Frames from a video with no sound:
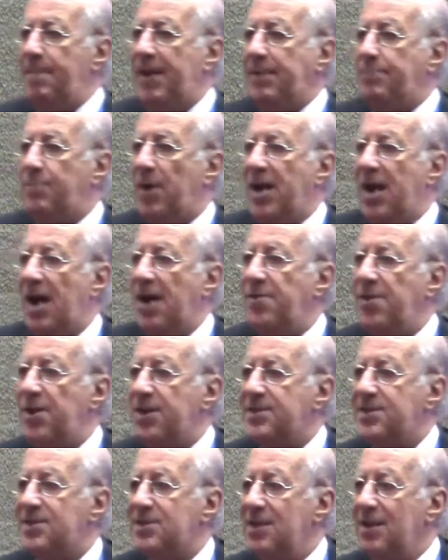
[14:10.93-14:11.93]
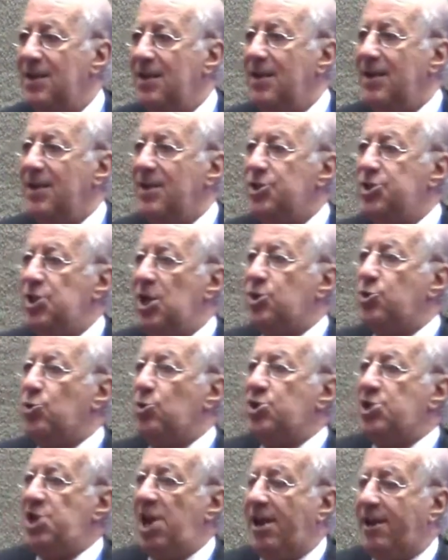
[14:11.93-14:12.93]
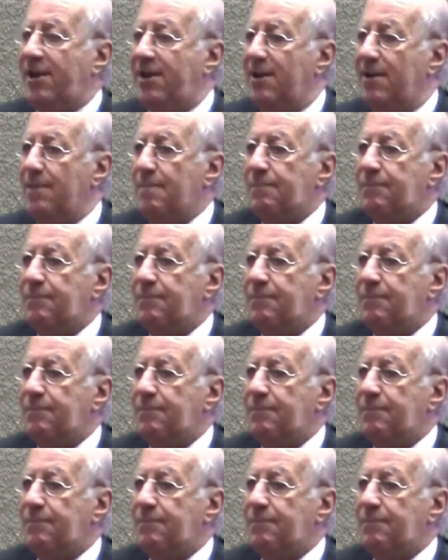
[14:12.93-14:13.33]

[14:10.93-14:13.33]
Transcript: made by others just to check